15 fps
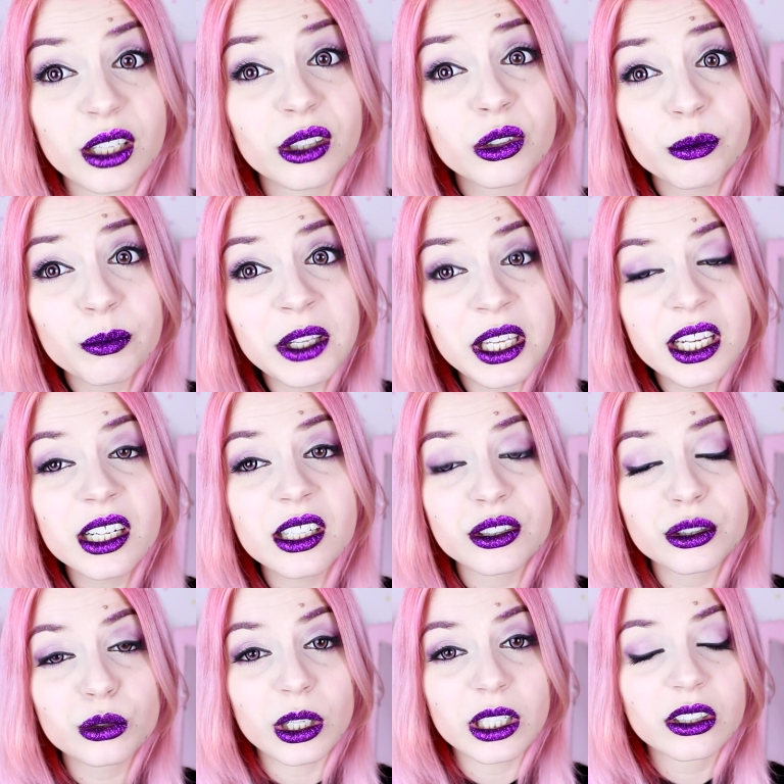It took me
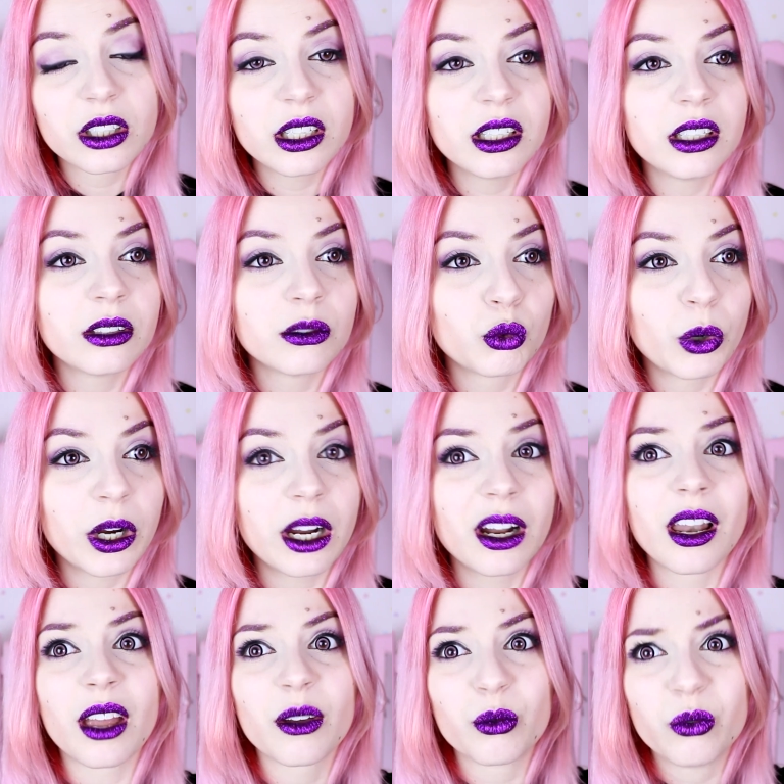years to actually
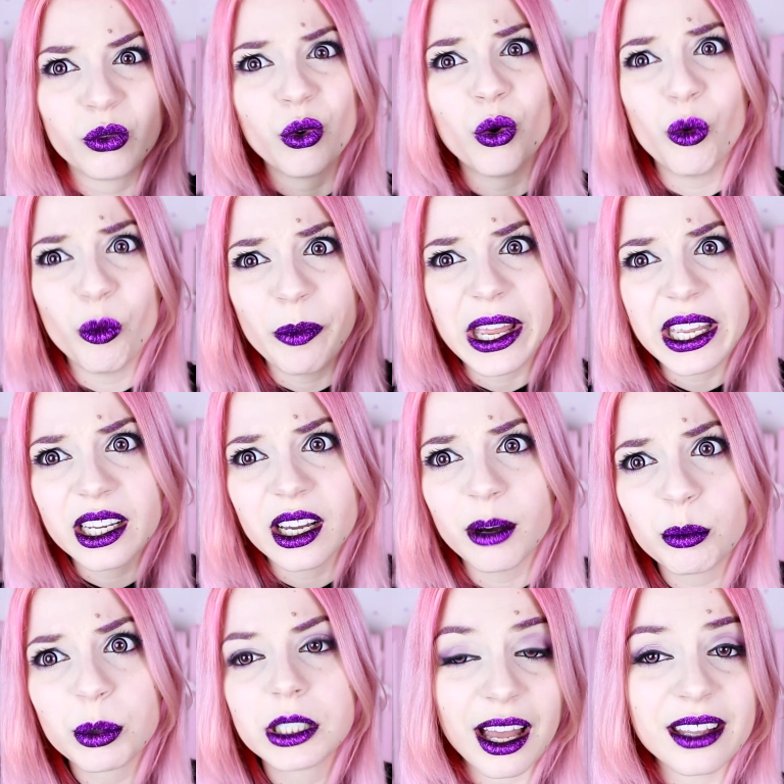wear like full makeup.